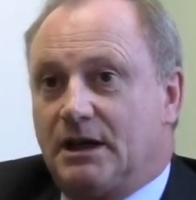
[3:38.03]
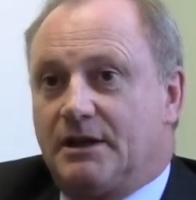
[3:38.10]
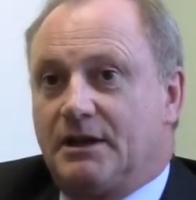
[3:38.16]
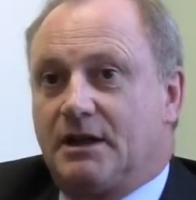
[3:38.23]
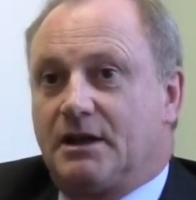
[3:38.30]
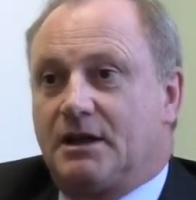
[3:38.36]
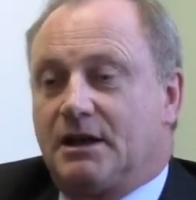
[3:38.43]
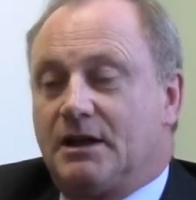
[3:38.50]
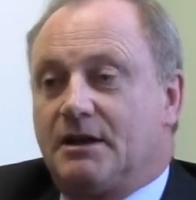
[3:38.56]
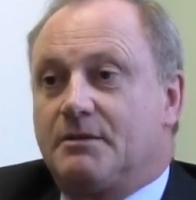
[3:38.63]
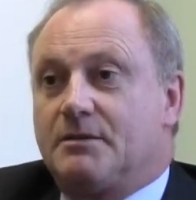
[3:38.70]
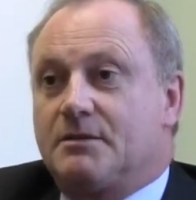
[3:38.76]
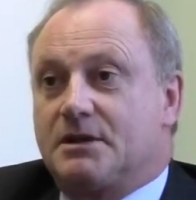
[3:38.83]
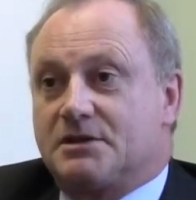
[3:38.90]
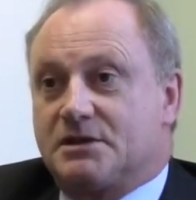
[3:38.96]
I think
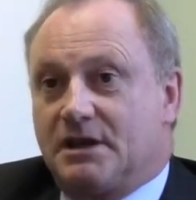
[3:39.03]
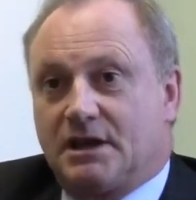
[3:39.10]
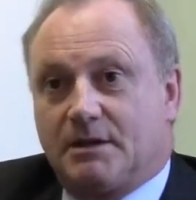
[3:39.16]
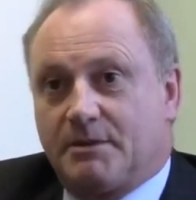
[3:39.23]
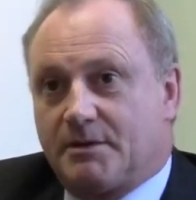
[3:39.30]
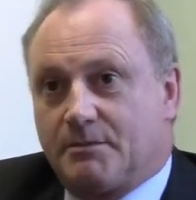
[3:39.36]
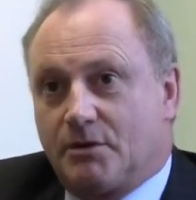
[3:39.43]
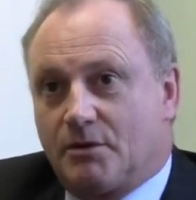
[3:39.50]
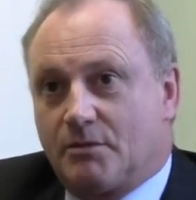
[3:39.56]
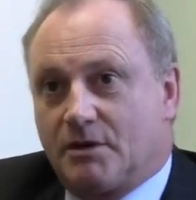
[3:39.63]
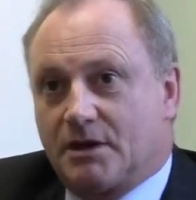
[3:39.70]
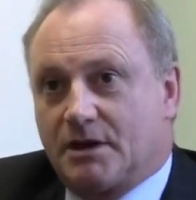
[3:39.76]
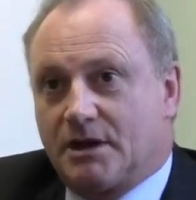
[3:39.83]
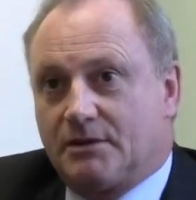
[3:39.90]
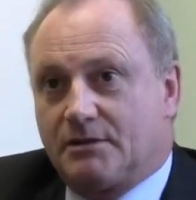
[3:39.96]
there's a little bit more
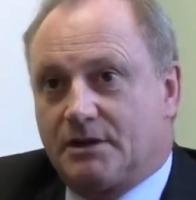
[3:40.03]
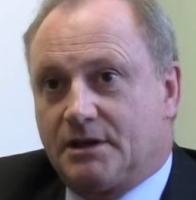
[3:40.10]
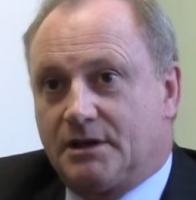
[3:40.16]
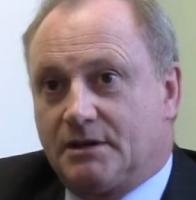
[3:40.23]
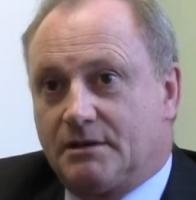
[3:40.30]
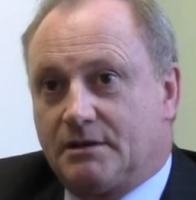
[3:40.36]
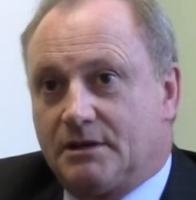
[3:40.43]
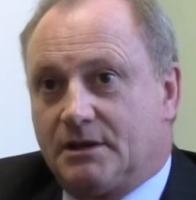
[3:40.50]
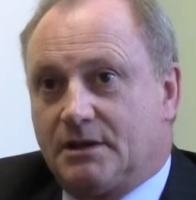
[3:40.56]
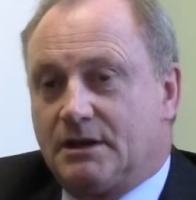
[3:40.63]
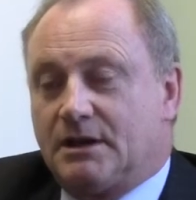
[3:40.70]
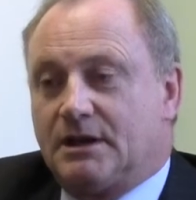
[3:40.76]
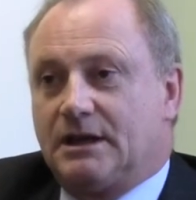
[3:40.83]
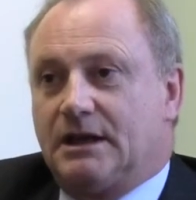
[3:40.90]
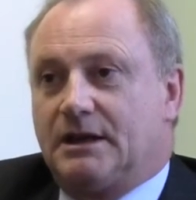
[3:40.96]
work out there.
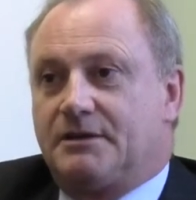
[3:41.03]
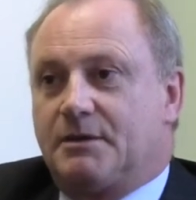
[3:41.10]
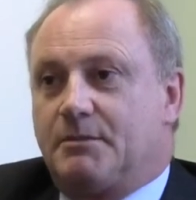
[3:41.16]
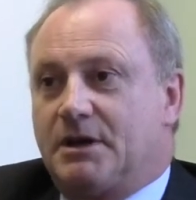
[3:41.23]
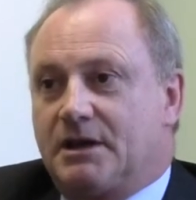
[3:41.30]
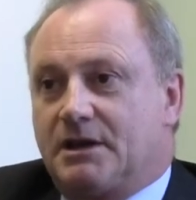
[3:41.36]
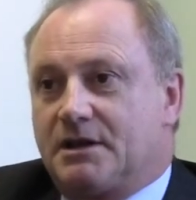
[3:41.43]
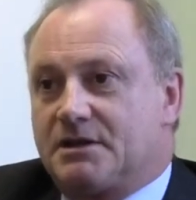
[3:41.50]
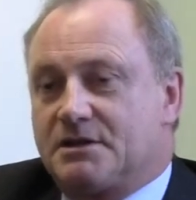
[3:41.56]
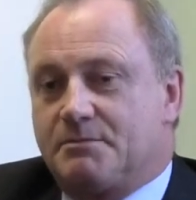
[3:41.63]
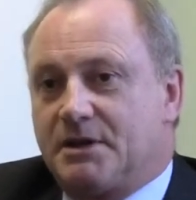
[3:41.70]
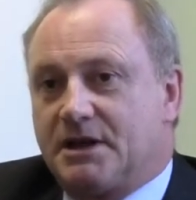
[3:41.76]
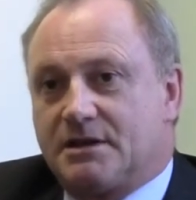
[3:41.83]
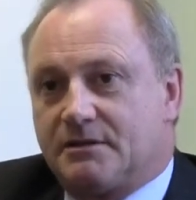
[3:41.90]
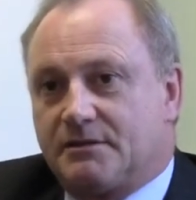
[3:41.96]
The market is
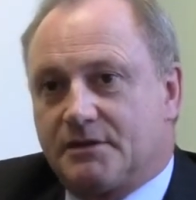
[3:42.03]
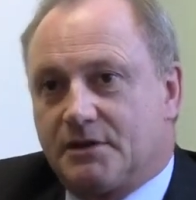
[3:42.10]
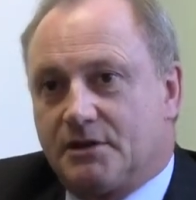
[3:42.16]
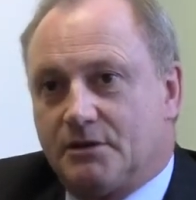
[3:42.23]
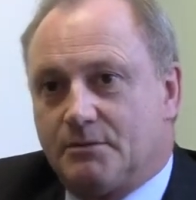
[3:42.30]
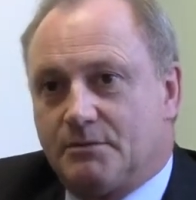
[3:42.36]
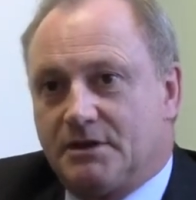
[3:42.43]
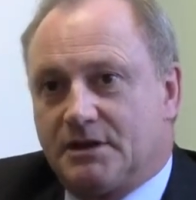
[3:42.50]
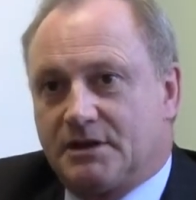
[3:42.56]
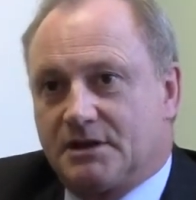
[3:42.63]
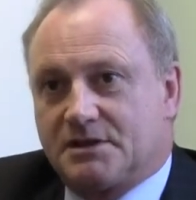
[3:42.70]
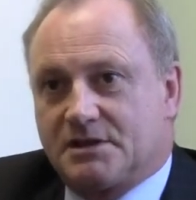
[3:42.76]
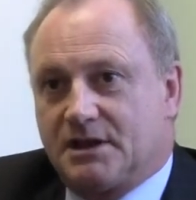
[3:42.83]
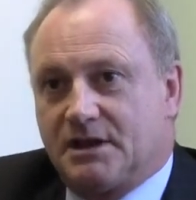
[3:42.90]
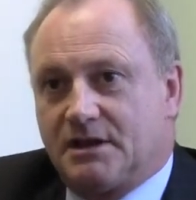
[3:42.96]
better for the home
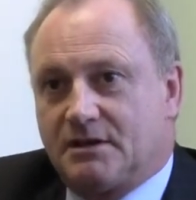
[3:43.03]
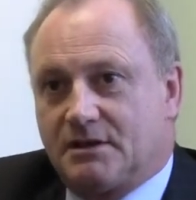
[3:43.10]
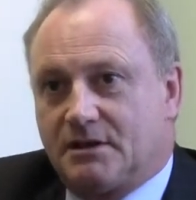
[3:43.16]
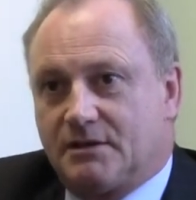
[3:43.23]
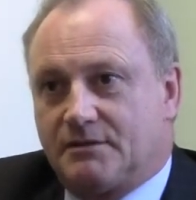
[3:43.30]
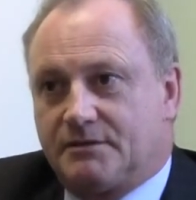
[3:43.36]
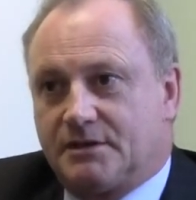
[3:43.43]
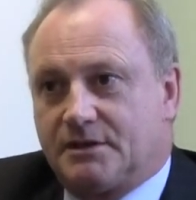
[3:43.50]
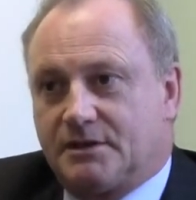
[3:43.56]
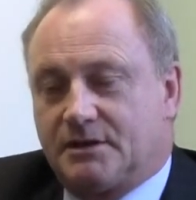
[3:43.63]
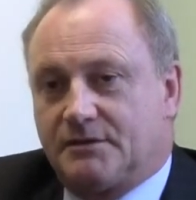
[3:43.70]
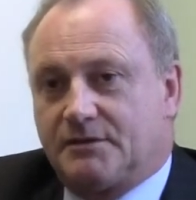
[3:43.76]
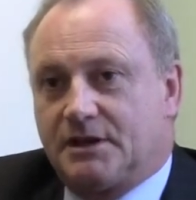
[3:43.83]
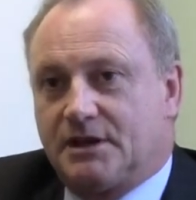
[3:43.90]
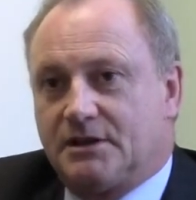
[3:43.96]
building side of
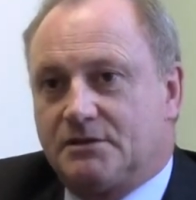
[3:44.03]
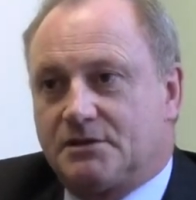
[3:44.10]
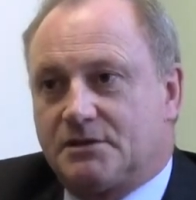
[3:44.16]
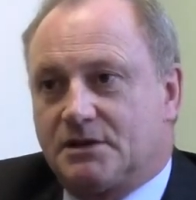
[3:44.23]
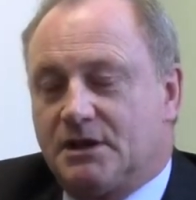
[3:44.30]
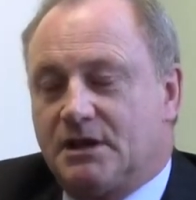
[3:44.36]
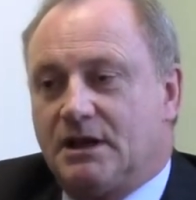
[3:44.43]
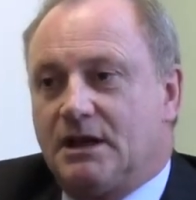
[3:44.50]
the house,